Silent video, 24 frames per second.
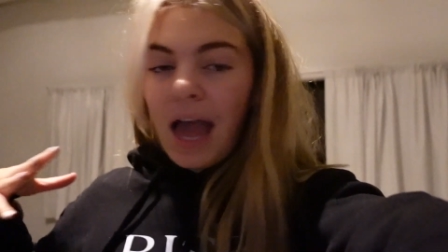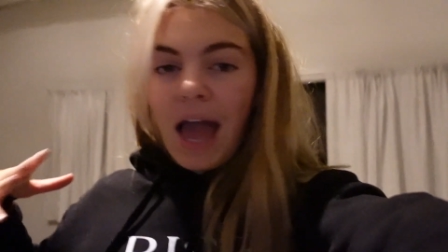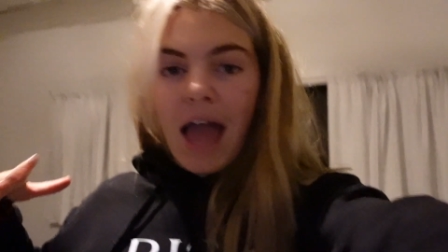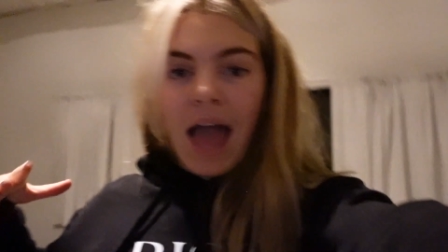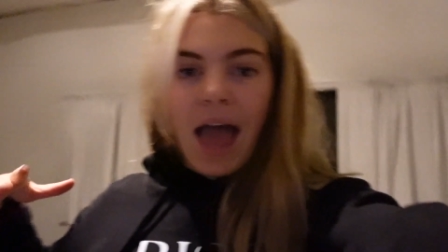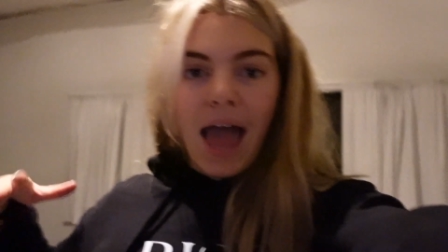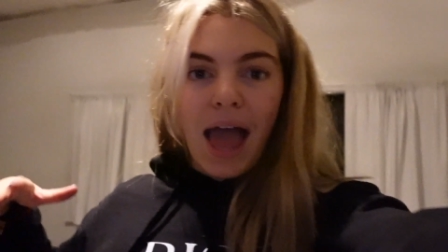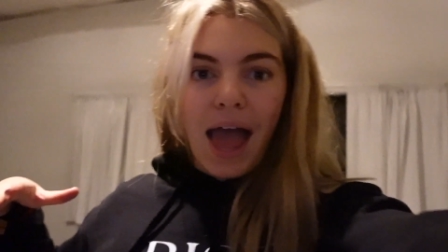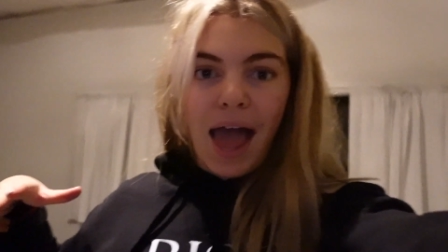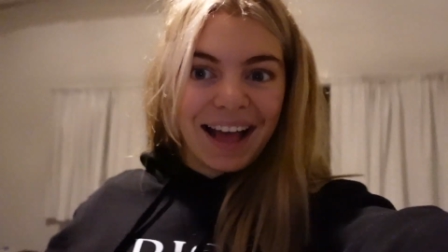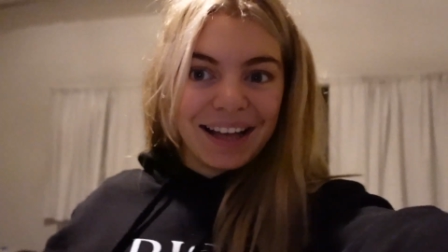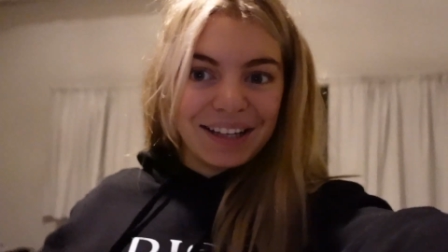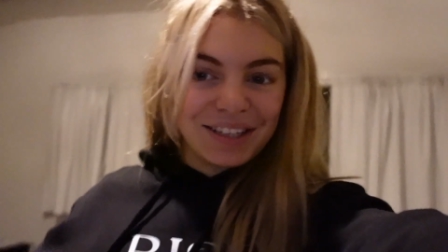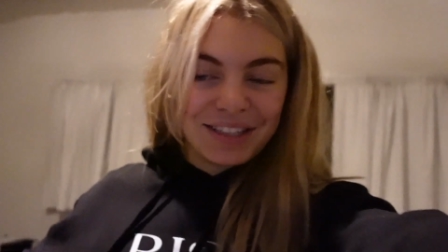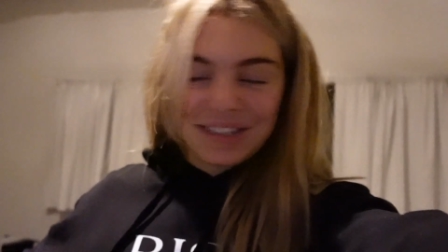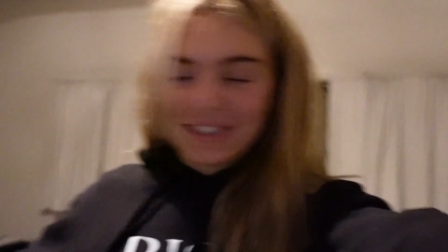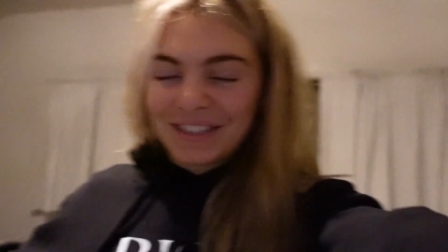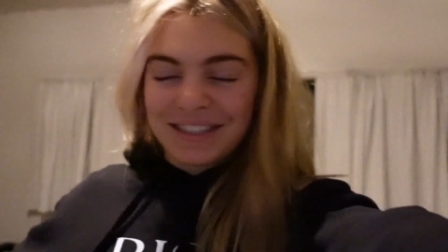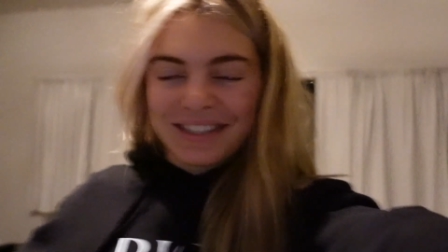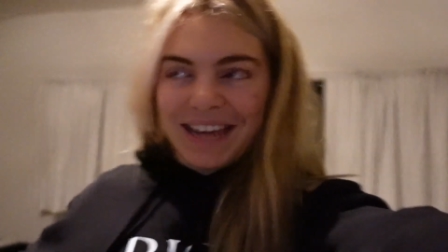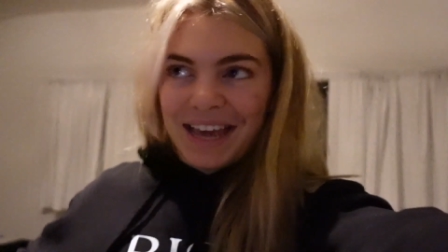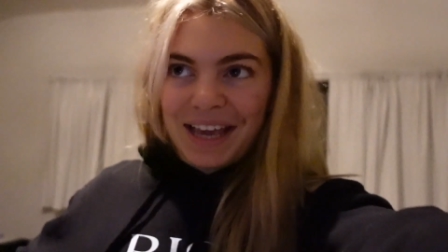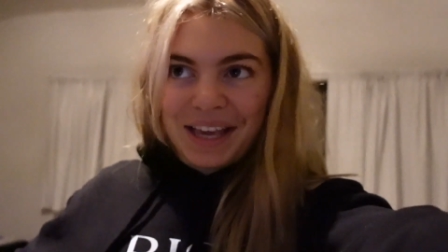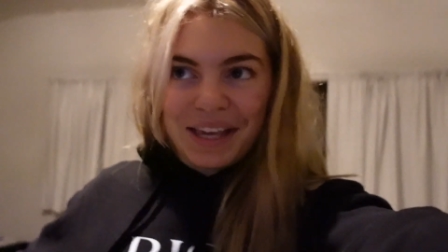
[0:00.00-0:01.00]
uh,
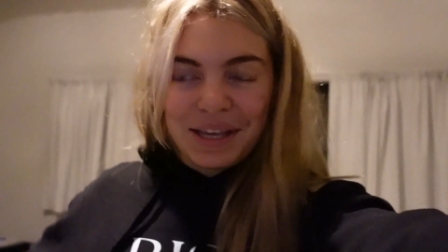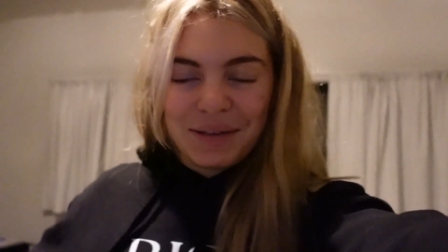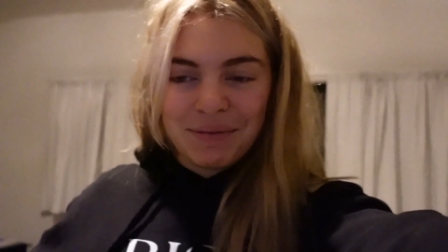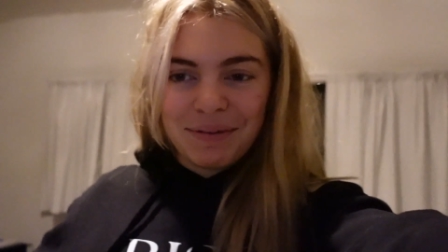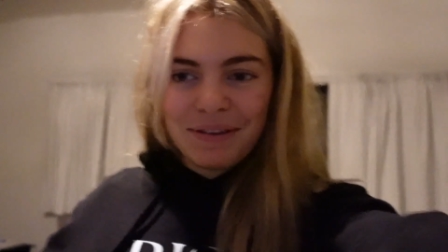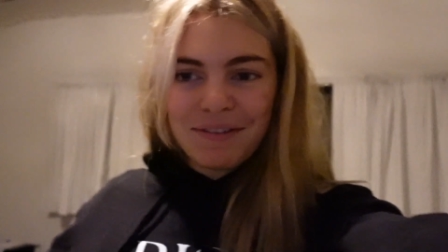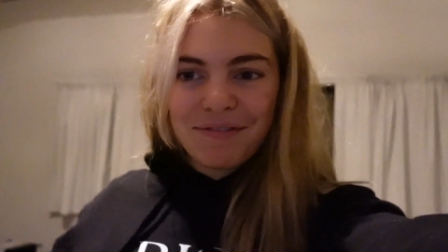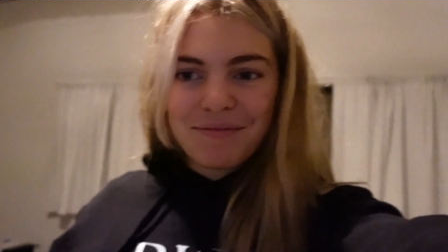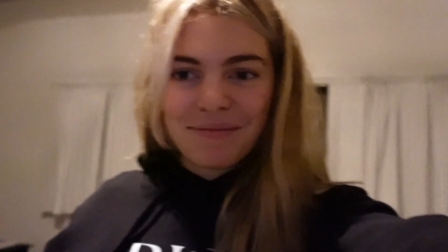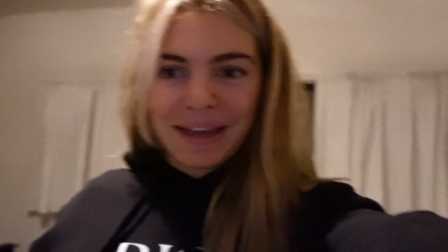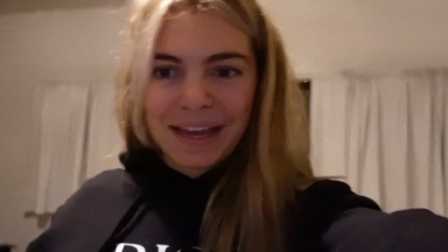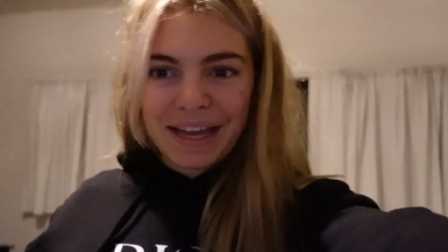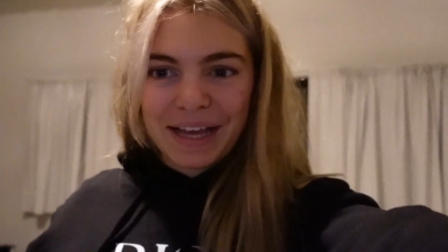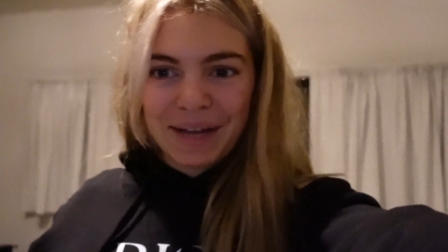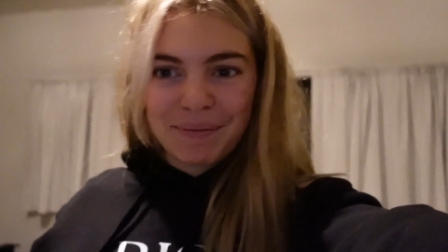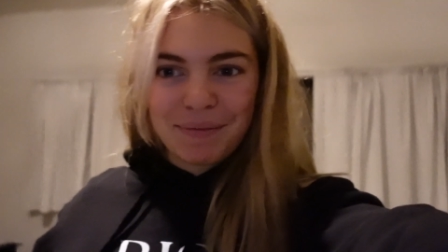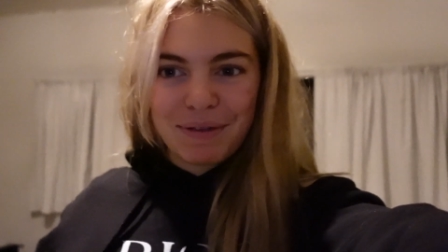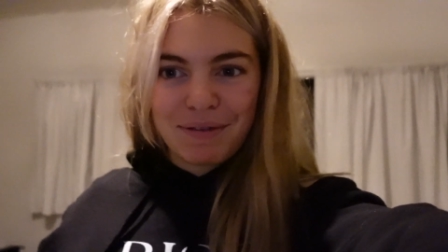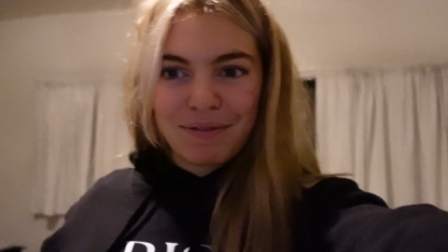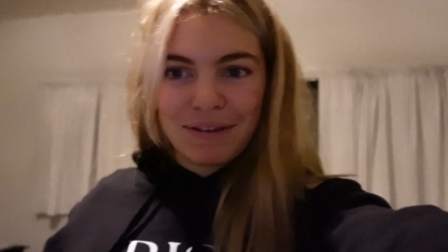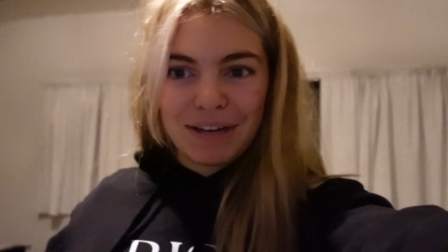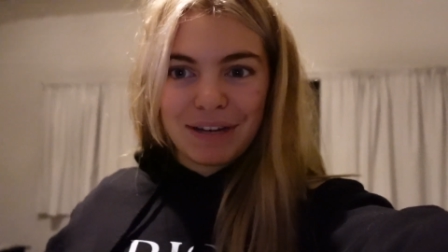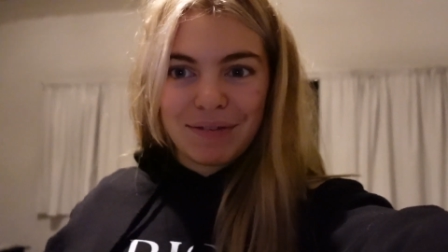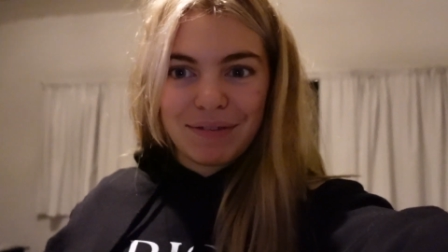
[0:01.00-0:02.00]
just take you with me. It'll
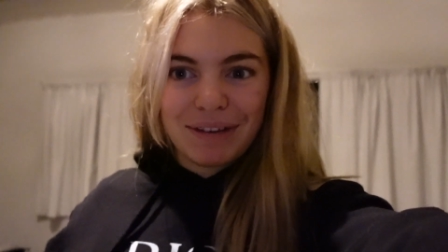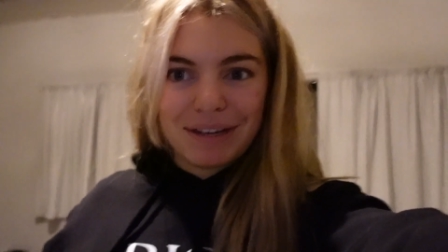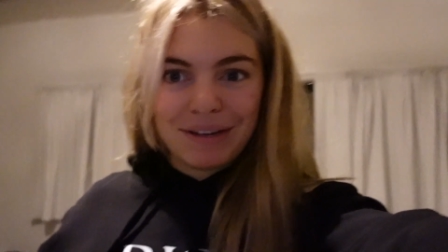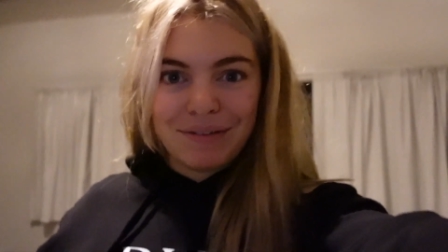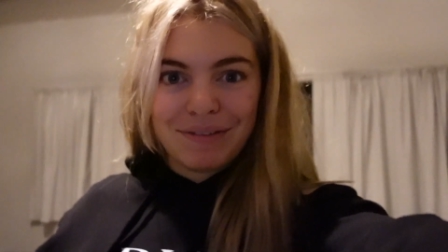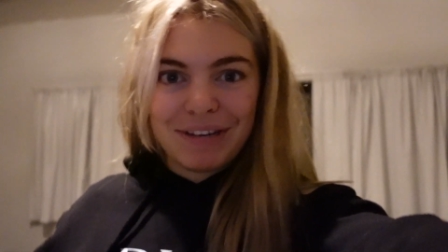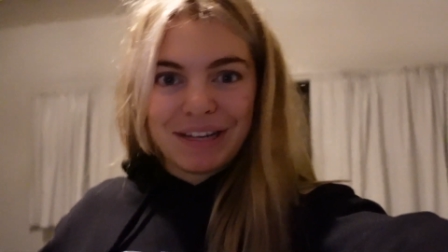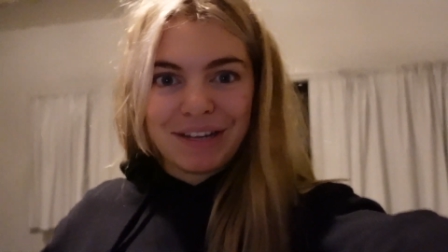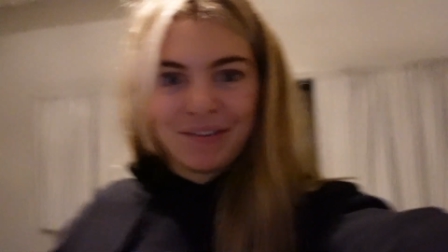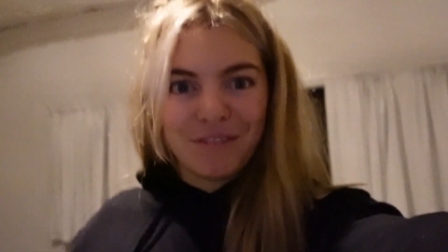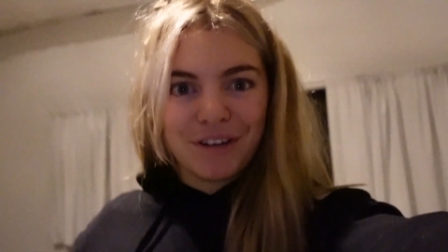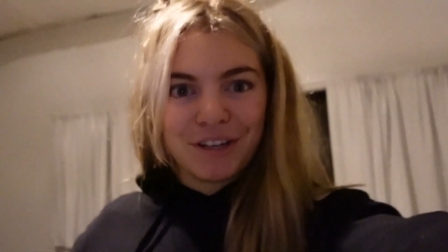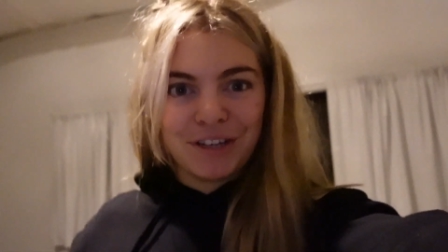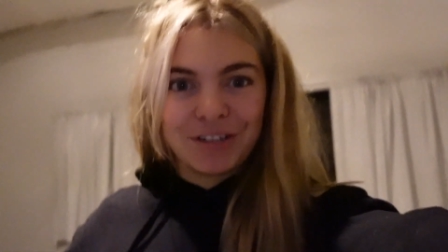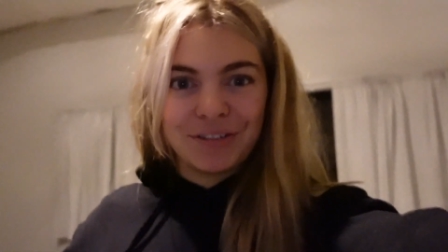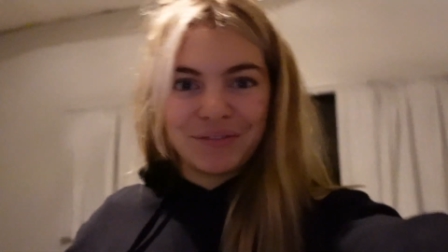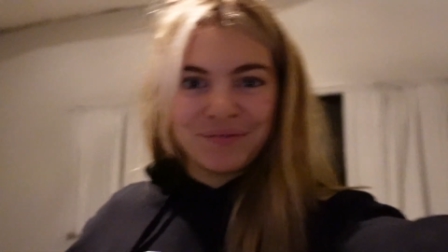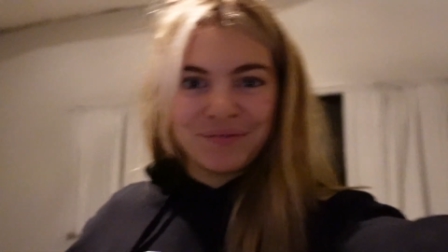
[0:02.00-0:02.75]
be really, really, really fun.